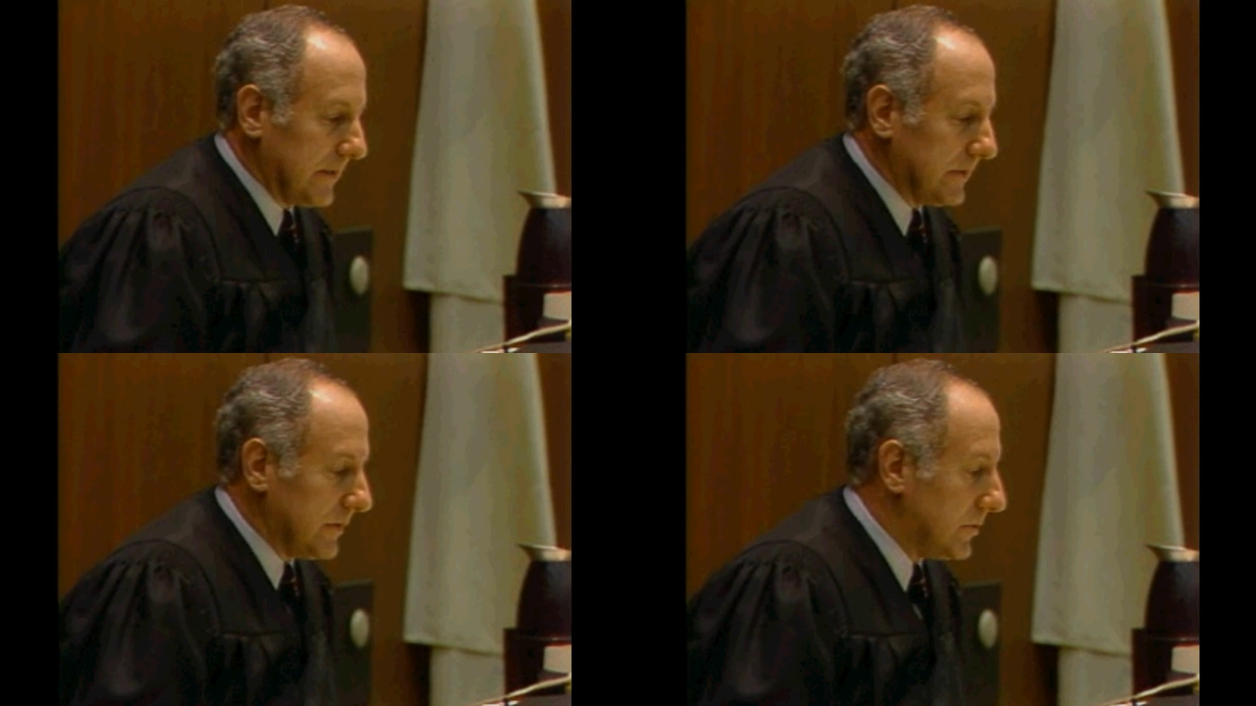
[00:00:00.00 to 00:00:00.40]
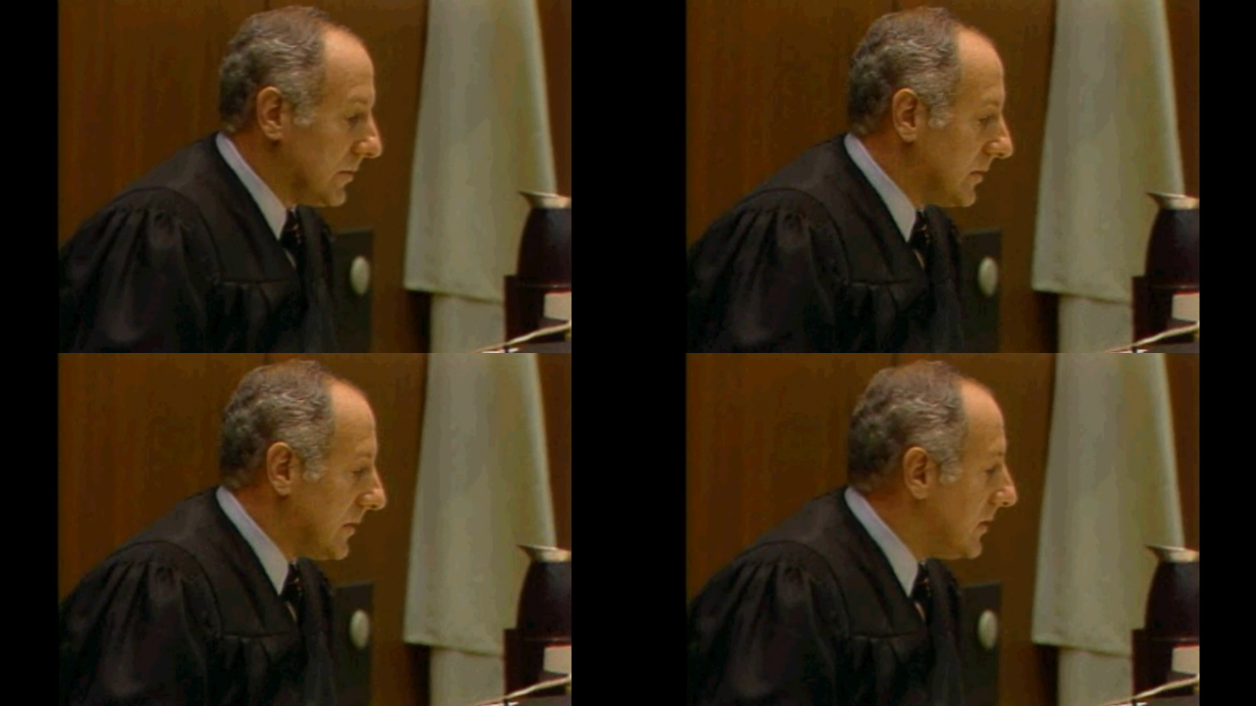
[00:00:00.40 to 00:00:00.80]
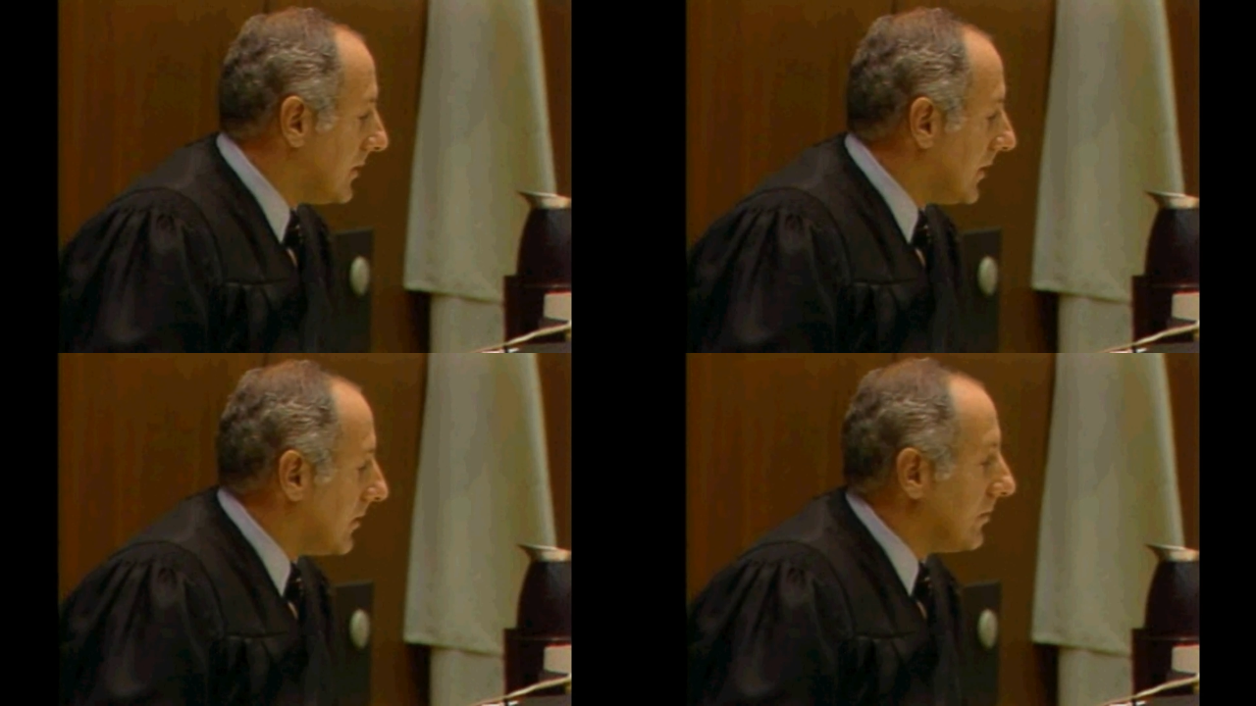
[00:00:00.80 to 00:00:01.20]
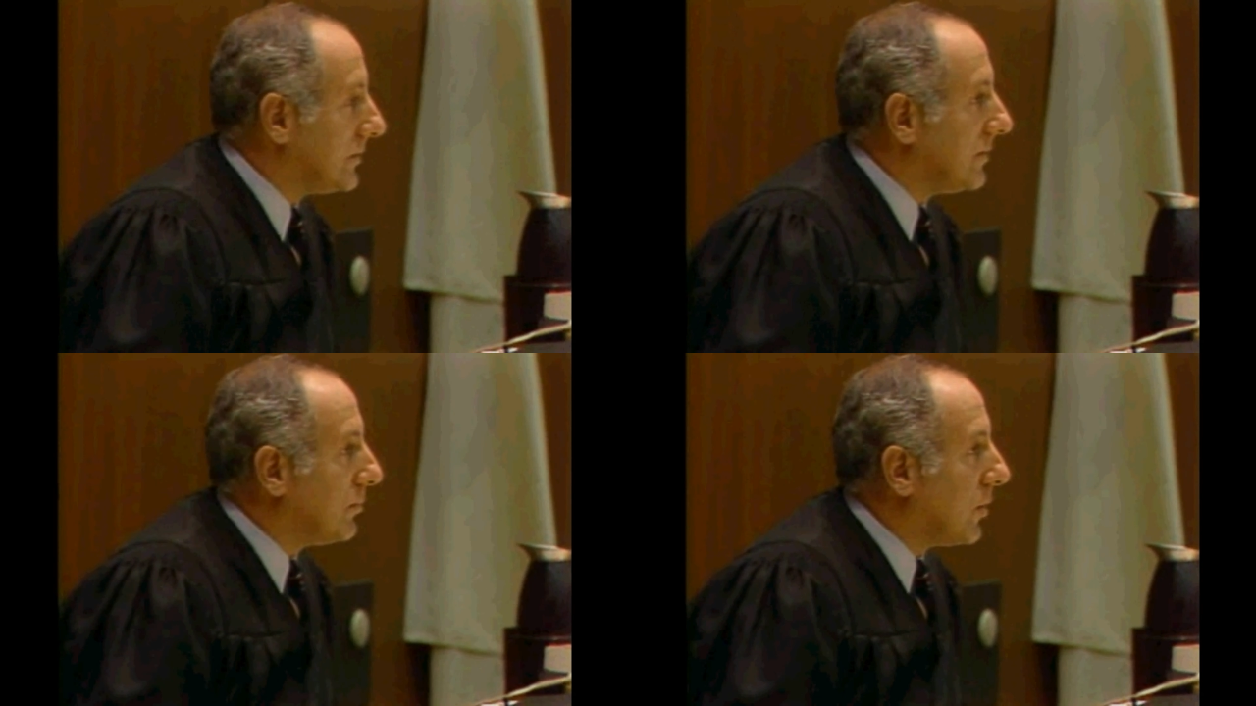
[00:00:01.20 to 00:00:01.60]
the juror didn't think it was
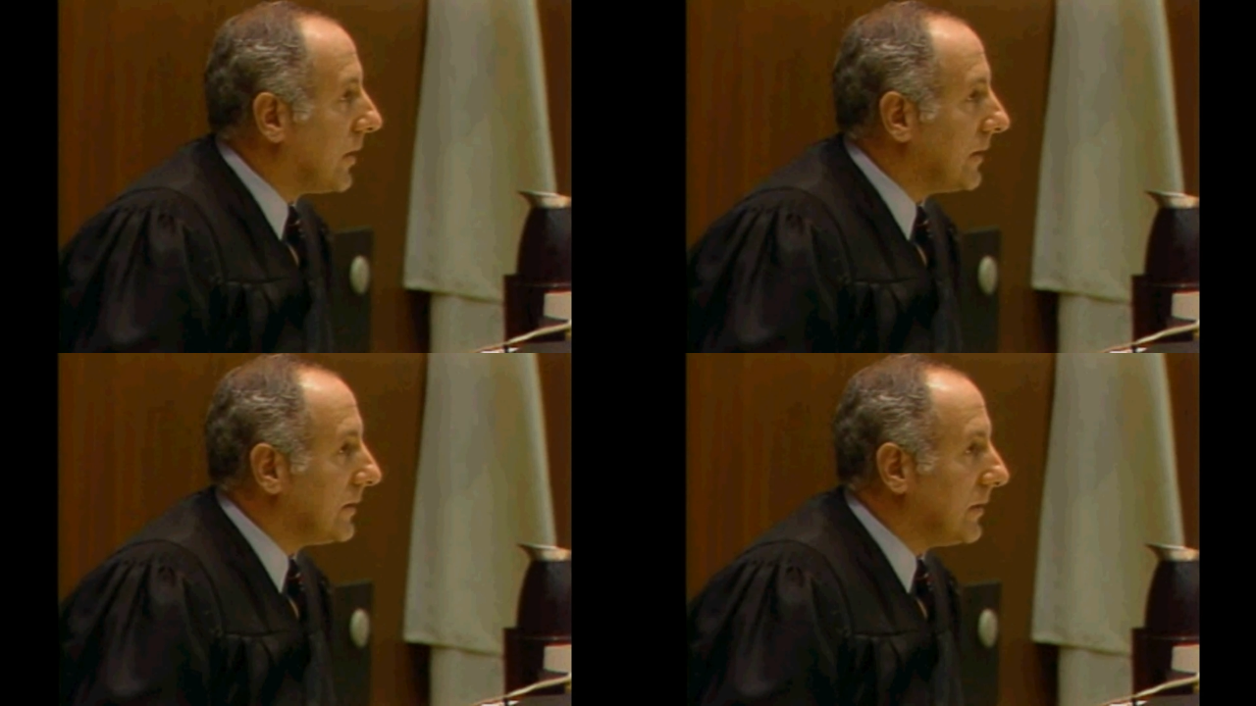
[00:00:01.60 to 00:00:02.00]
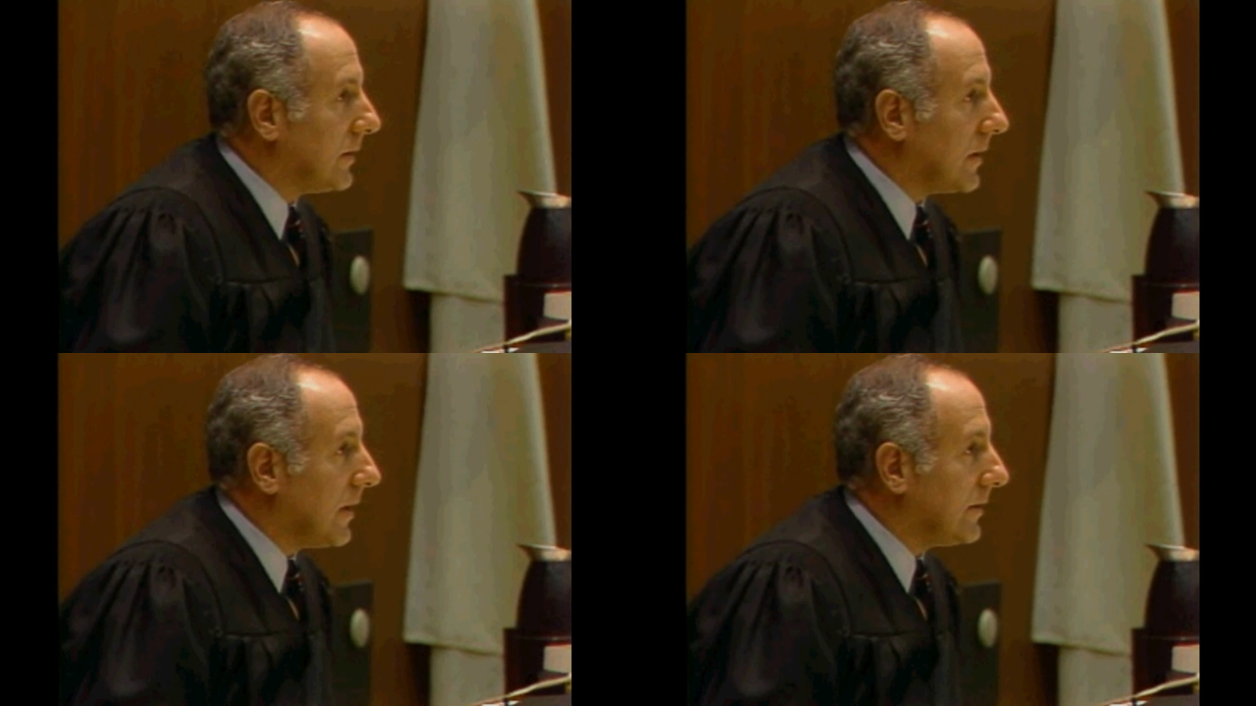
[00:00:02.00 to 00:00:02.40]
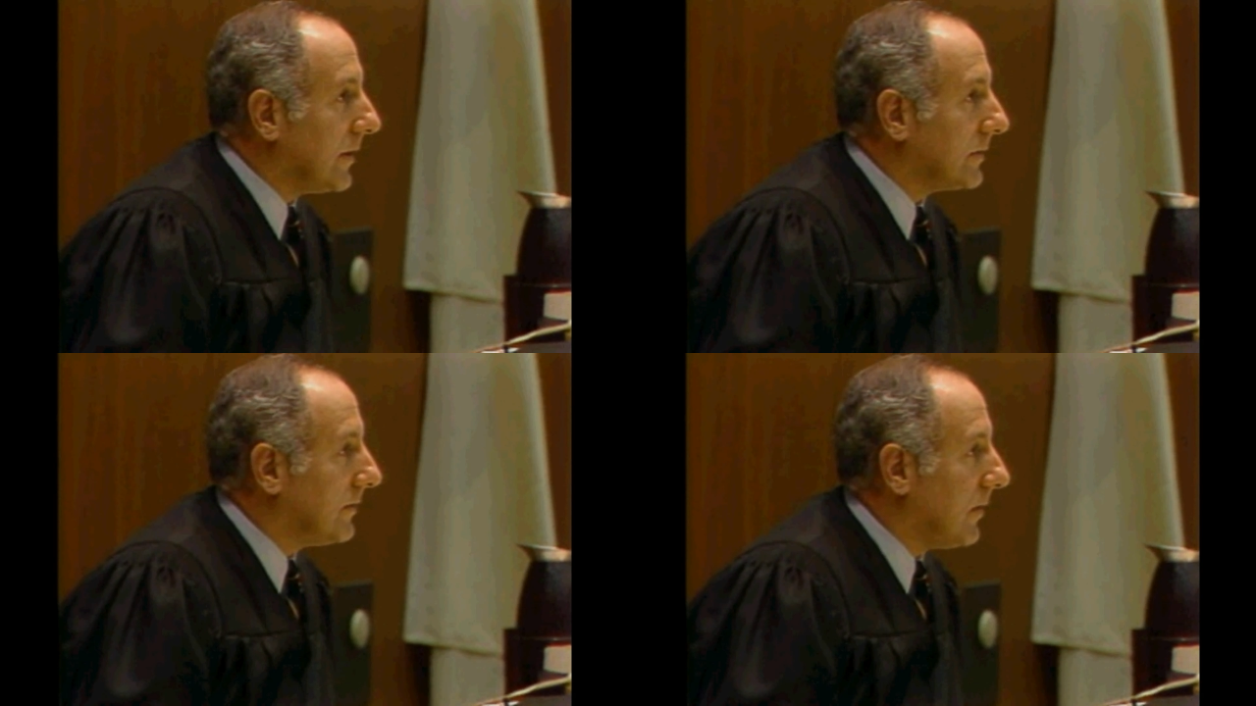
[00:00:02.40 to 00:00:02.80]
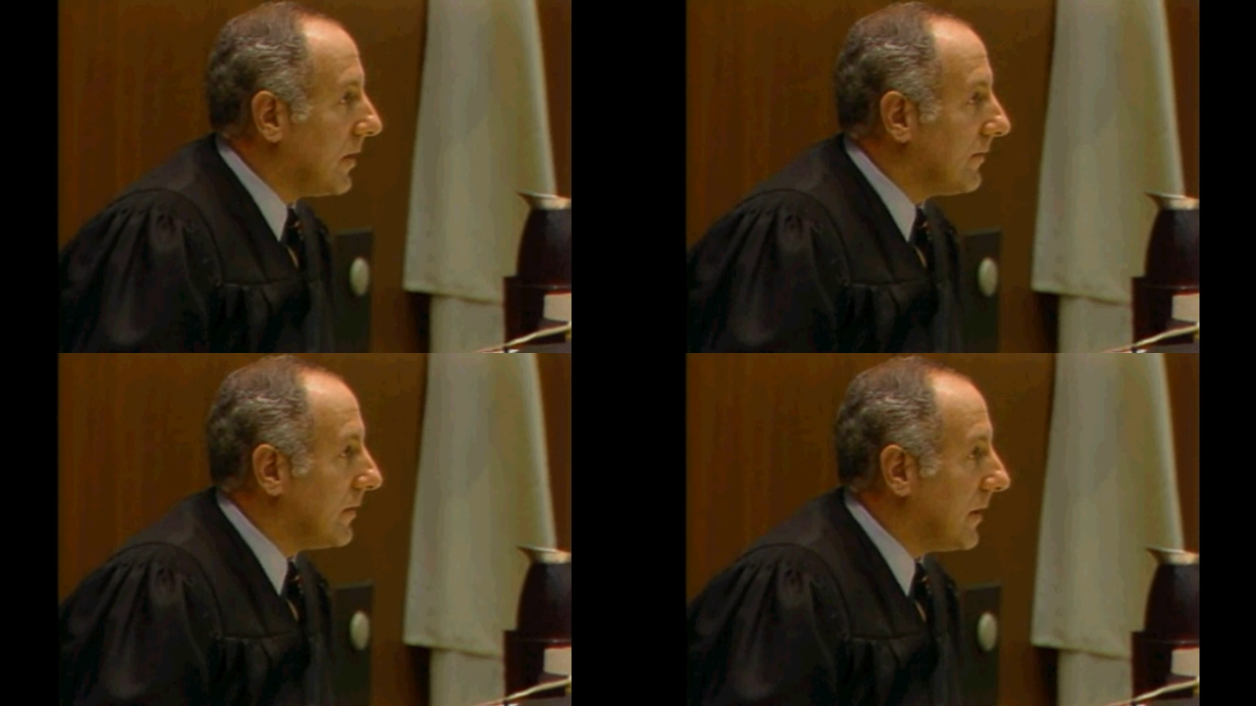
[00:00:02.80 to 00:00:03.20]
important in the context of all
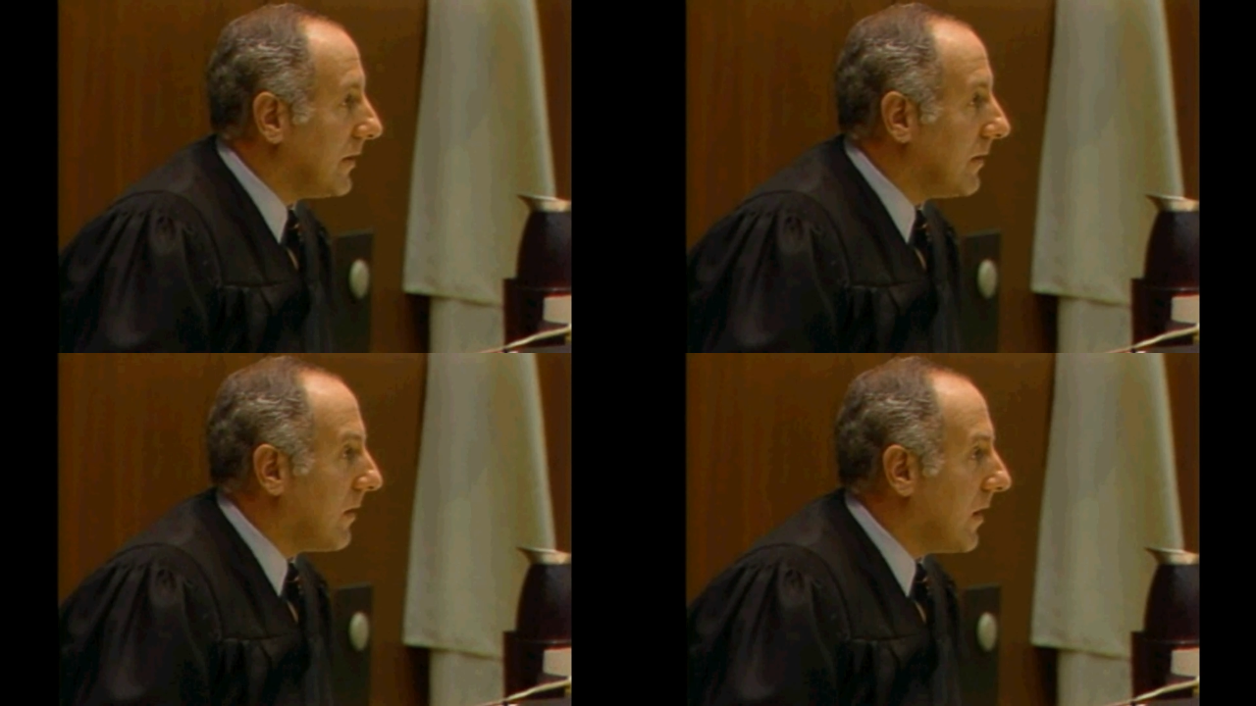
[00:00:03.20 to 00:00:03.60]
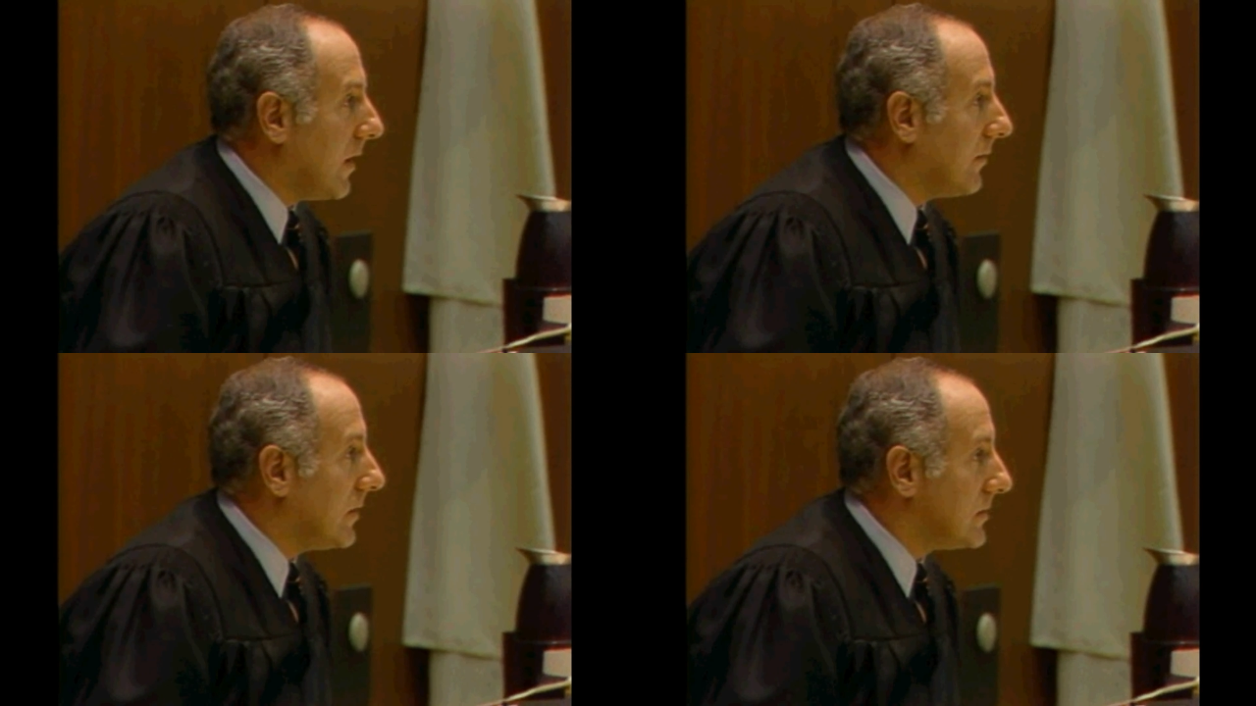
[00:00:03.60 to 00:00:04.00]
the other evidence,